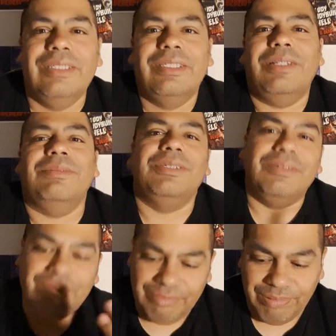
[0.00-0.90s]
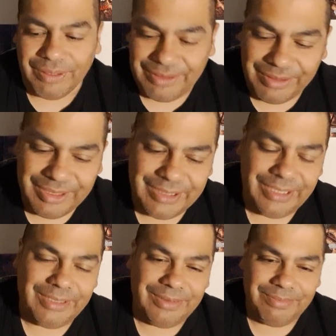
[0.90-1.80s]
tell them to you. You've probably already
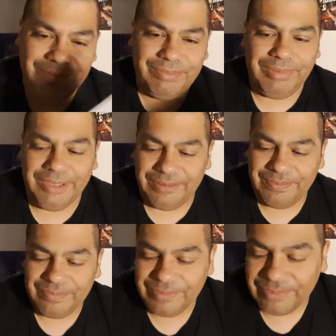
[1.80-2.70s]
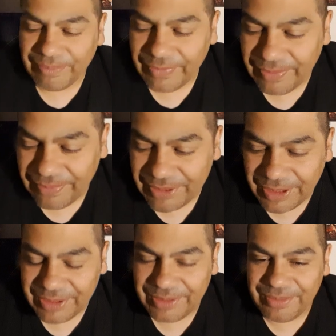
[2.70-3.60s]
seen it, and I'm being
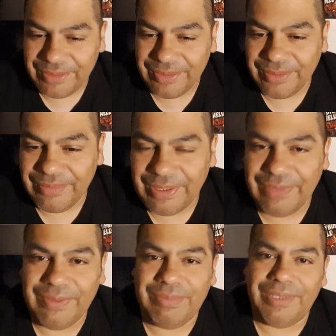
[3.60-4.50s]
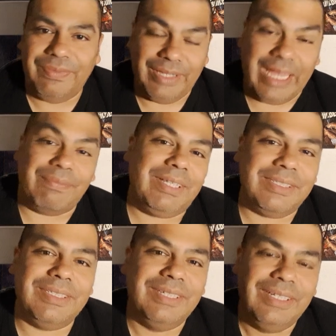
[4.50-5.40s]
redundant or whatever. But if you
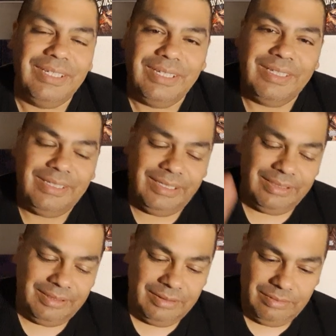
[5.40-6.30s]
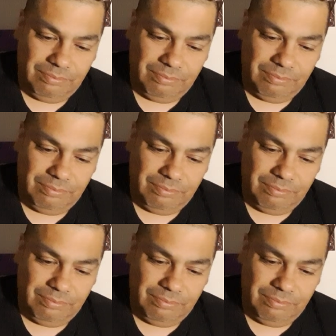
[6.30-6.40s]
haven't, and